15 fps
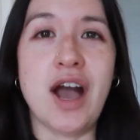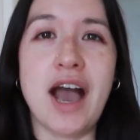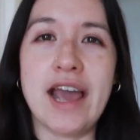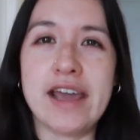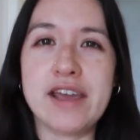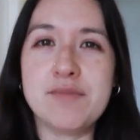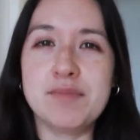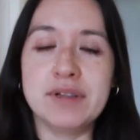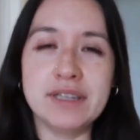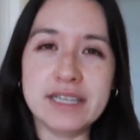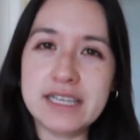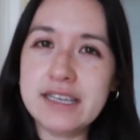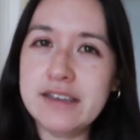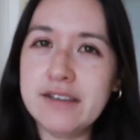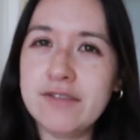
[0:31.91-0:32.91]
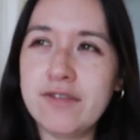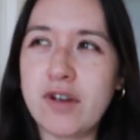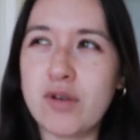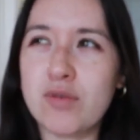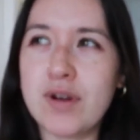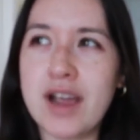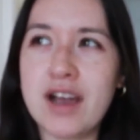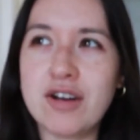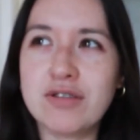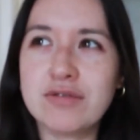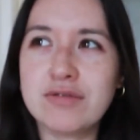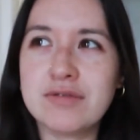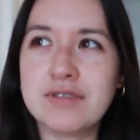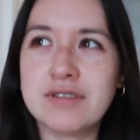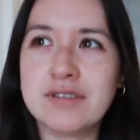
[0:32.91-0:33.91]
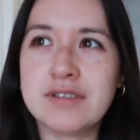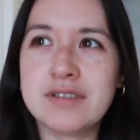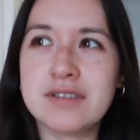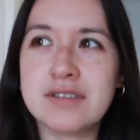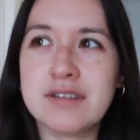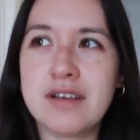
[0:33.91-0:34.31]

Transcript: I believe around